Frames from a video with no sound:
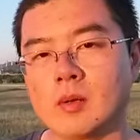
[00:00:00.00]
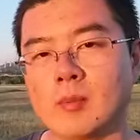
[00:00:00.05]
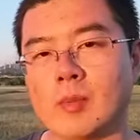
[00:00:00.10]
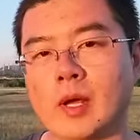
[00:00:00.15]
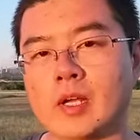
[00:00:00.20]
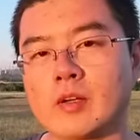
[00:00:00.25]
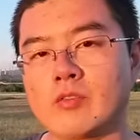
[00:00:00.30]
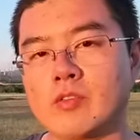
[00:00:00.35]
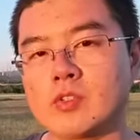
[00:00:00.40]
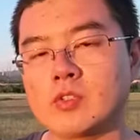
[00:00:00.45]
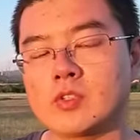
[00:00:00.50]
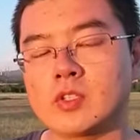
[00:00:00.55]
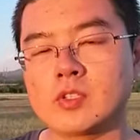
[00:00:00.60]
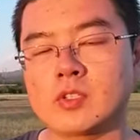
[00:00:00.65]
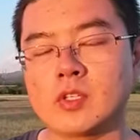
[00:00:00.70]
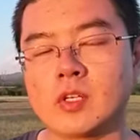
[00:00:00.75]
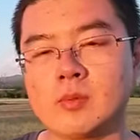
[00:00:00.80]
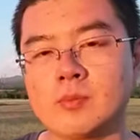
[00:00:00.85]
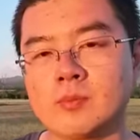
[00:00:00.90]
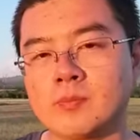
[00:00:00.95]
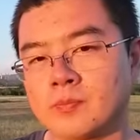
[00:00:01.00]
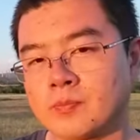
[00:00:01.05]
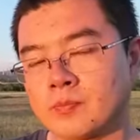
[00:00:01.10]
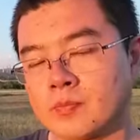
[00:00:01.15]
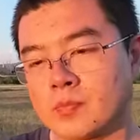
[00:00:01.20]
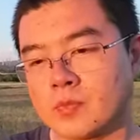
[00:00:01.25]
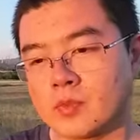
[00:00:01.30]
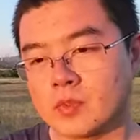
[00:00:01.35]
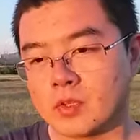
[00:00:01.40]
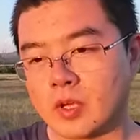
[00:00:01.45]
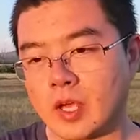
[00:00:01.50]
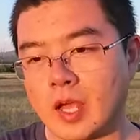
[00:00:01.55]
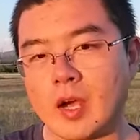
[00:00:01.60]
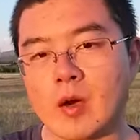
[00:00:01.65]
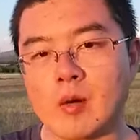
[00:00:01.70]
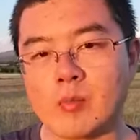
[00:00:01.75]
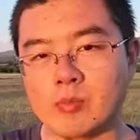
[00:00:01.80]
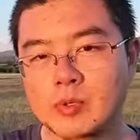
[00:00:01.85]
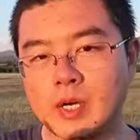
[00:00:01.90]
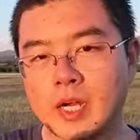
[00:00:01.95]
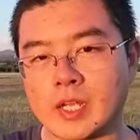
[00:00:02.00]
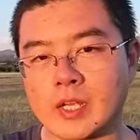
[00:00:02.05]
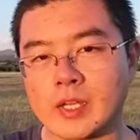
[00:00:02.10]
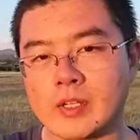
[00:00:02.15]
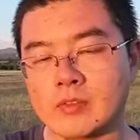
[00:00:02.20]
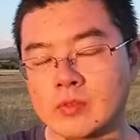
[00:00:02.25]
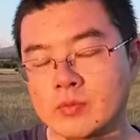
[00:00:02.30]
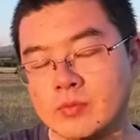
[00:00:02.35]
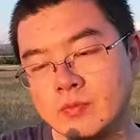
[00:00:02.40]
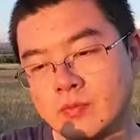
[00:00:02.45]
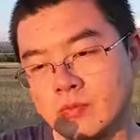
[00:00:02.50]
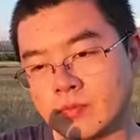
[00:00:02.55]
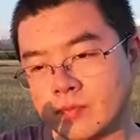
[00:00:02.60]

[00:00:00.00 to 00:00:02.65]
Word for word: the microphone system, the L bracket